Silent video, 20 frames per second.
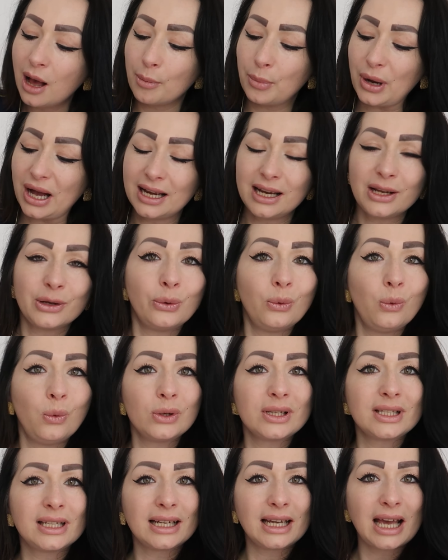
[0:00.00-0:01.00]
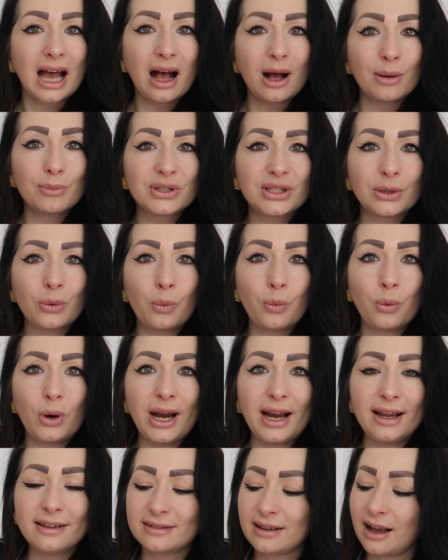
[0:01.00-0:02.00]
but it also comes
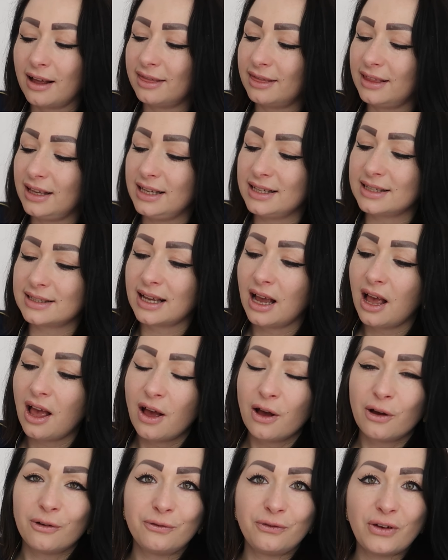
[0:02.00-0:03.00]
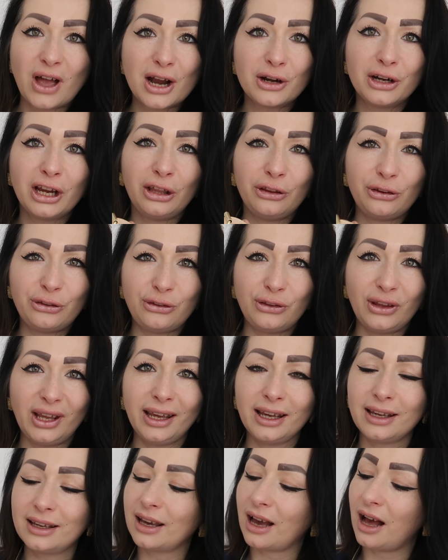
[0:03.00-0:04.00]
with this very
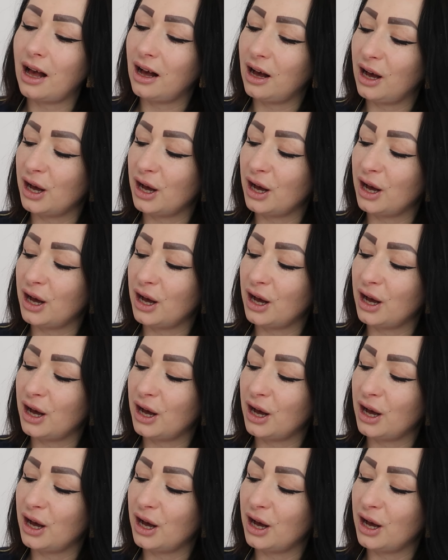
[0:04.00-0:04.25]
thick